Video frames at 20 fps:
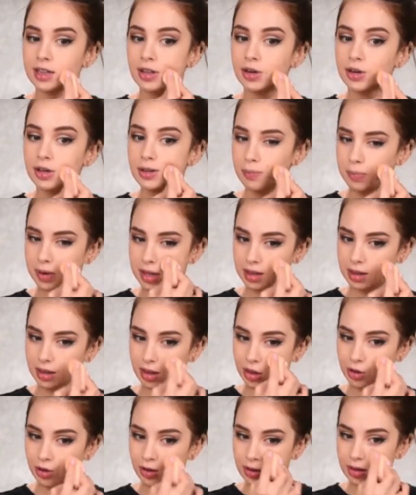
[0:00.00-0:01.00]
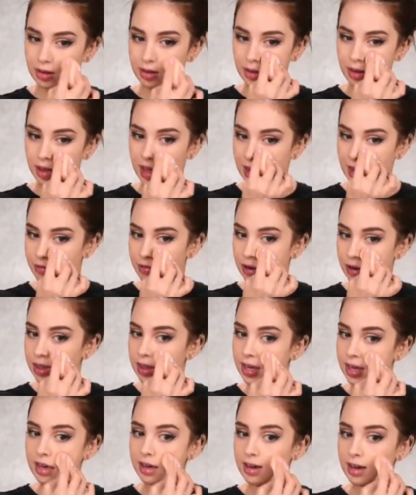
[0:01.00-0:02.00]
a lot, but not
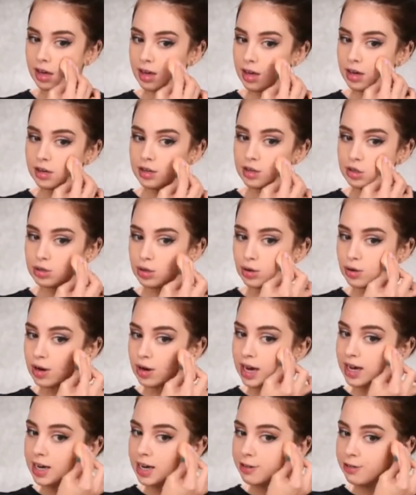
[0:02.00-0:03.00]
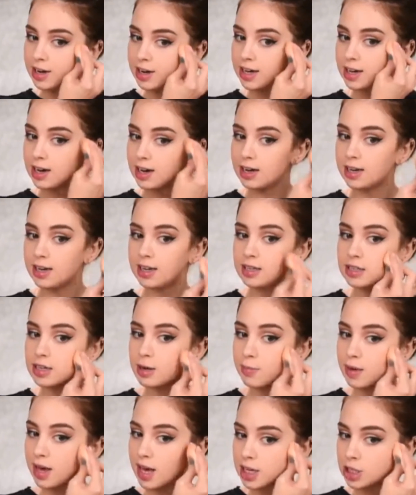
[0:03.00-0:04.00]
everything. So I definitely need
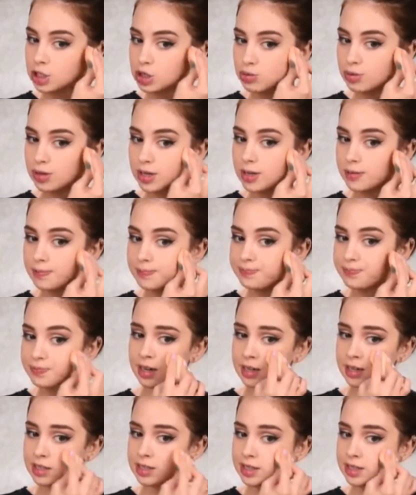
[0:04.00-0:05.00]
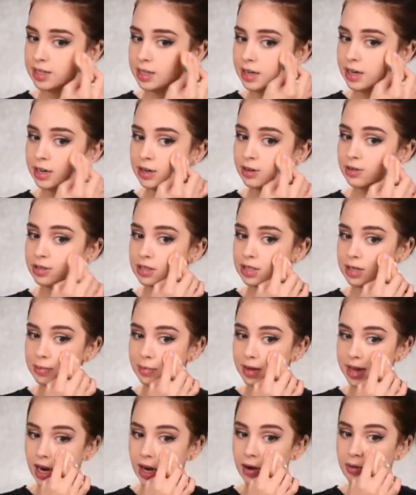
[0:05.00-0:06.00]
some extra concealer on
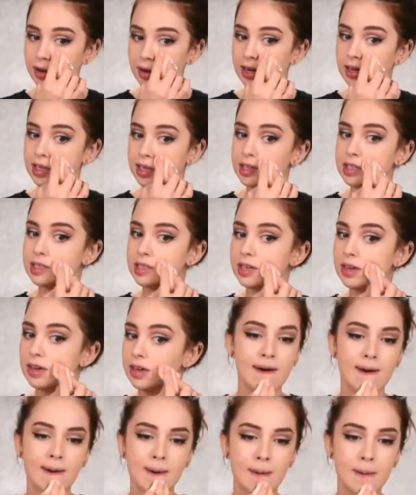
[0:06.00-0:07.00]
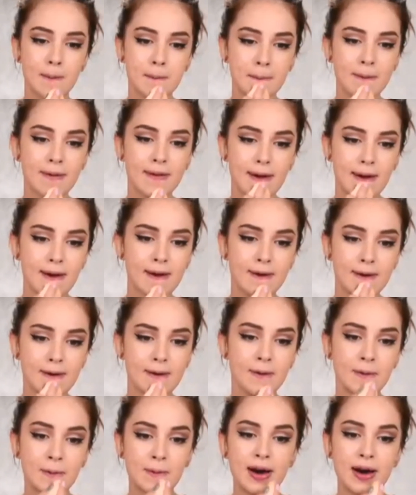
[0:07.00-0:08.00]
some areas. But I don't
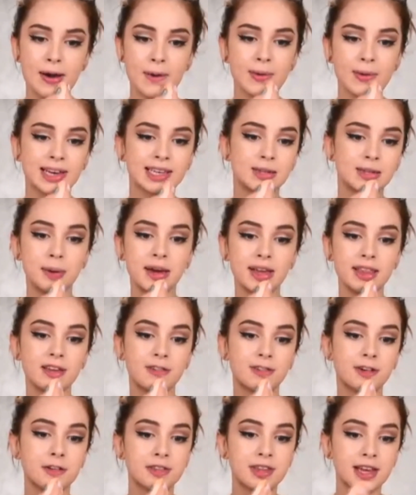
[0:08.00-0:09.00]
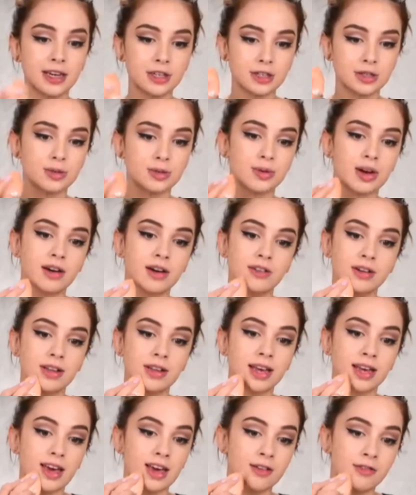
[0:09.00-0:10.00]
know why we expect the foundation to cover
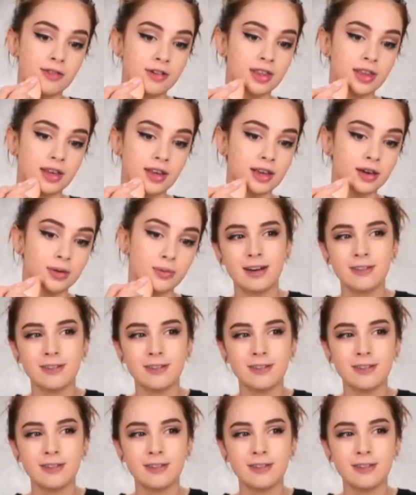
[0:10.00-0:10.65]
like everything.